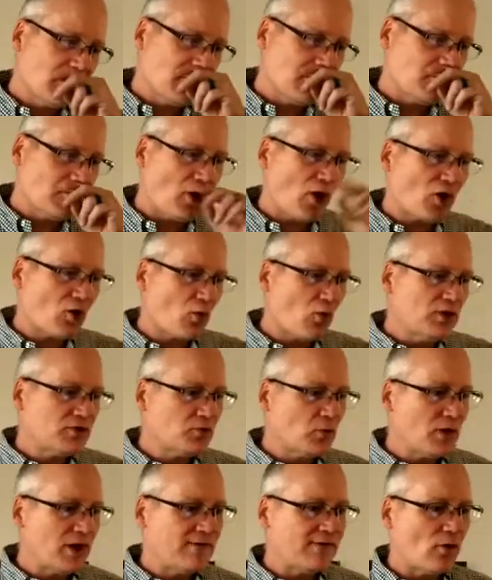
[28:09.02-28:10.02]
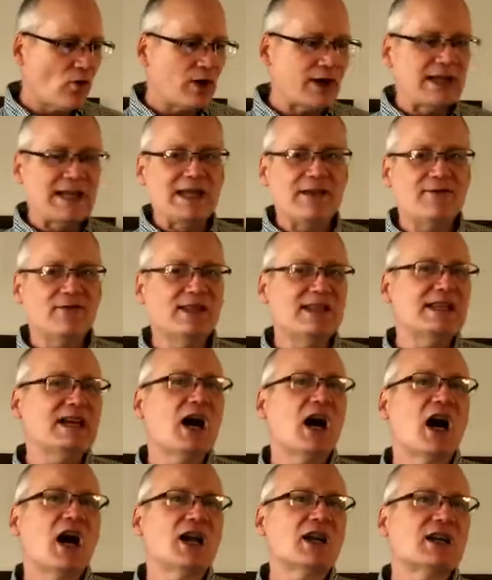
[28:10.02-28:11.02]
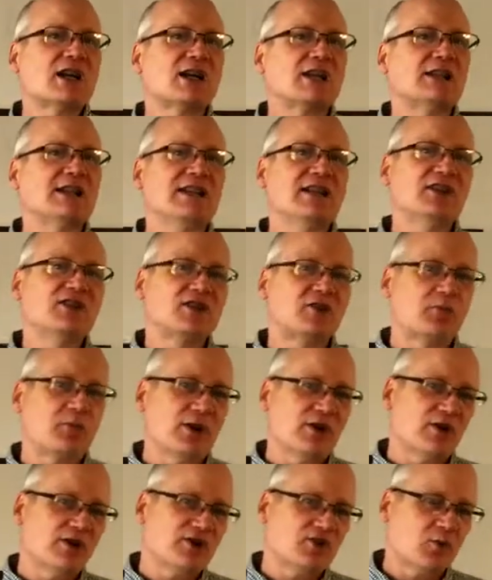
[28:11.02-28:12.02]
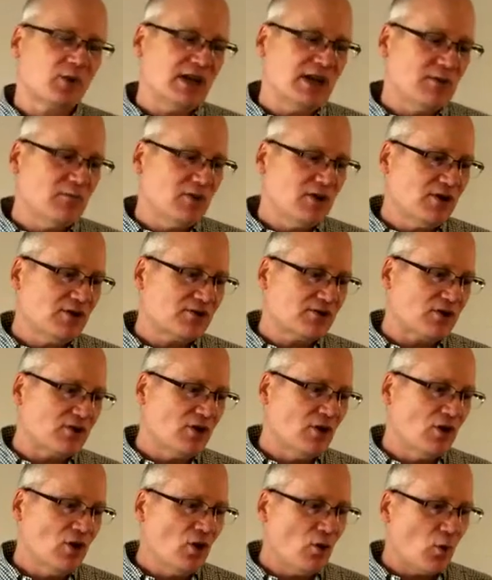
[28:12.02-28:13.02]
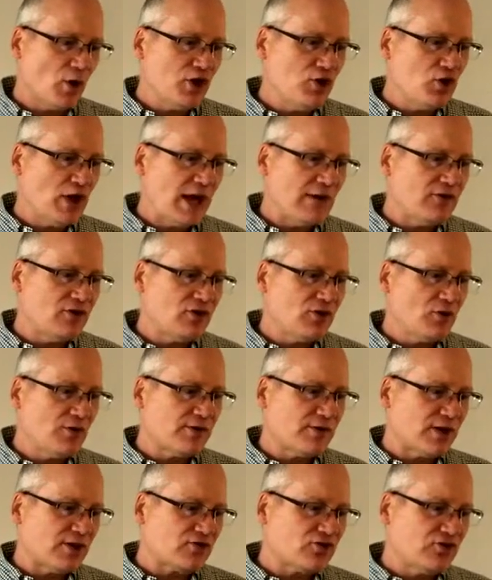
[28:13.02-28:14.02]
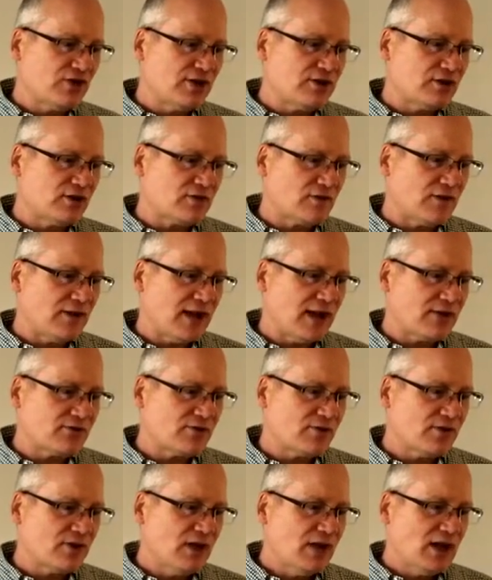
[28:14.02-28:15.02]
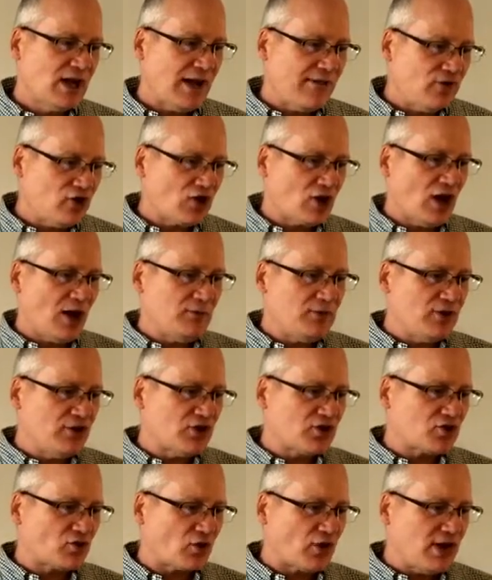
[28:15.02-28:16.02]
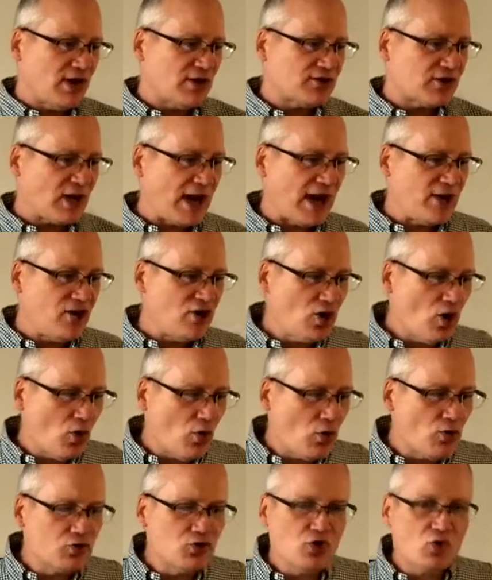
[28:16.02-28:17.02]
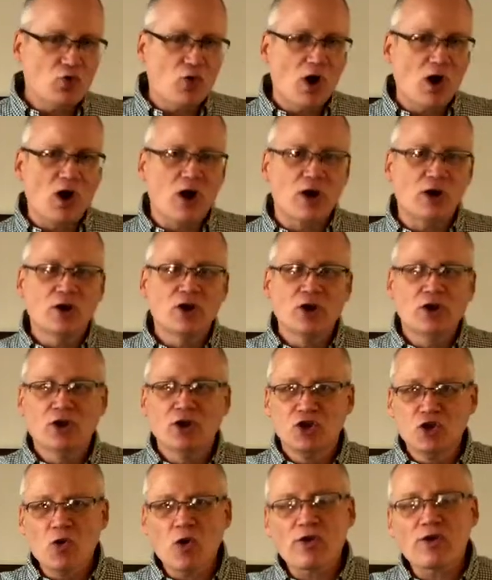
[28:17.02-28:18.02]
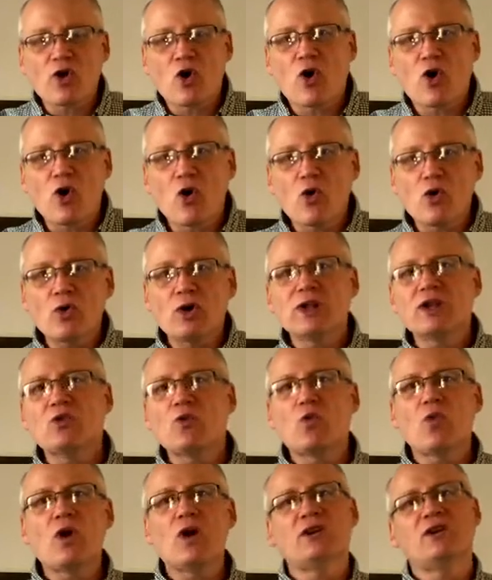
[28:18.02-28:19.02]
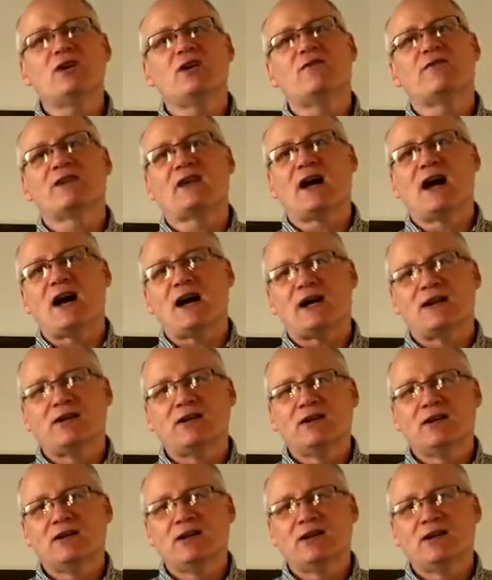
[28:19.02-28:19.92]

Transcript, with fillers: Mark 124, even the unclean spirits when he ministered. What do you have to do with us, Jesus of Nazareth? Have you come to destroy us? I know who you are. You are the Holy One of God.